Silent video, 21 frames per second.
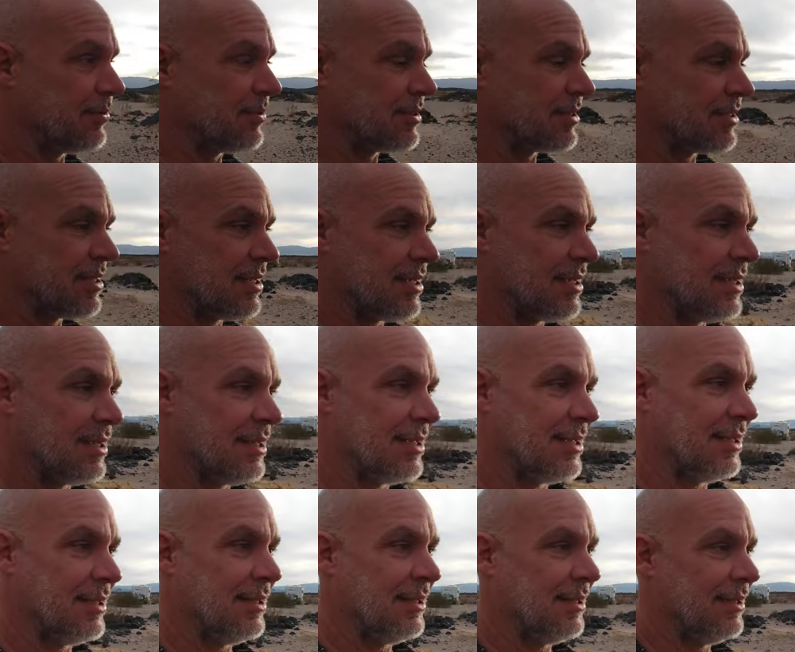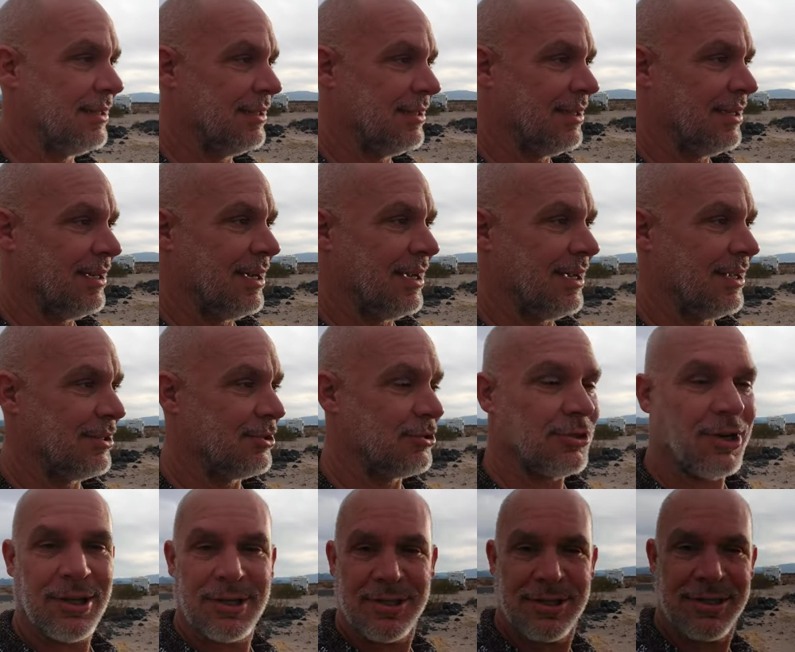was, and
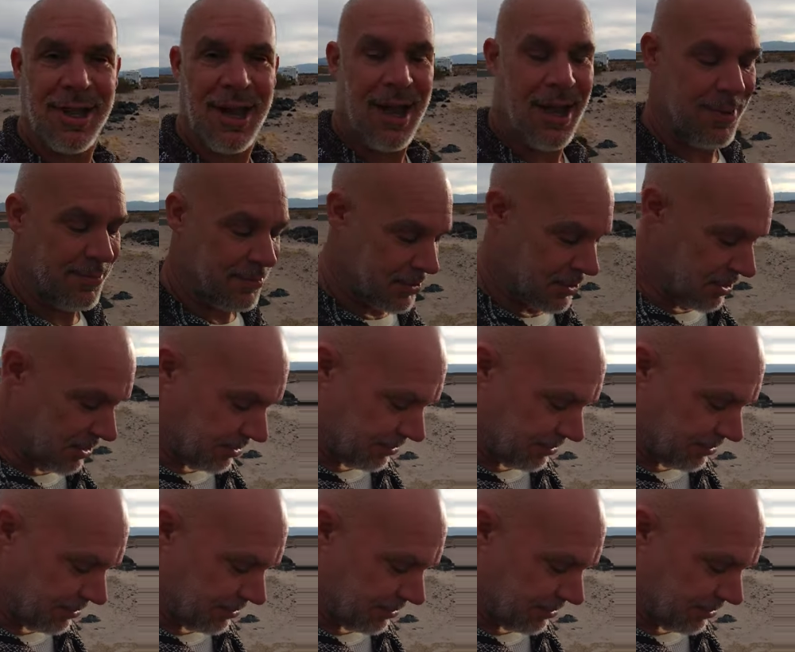truck stops.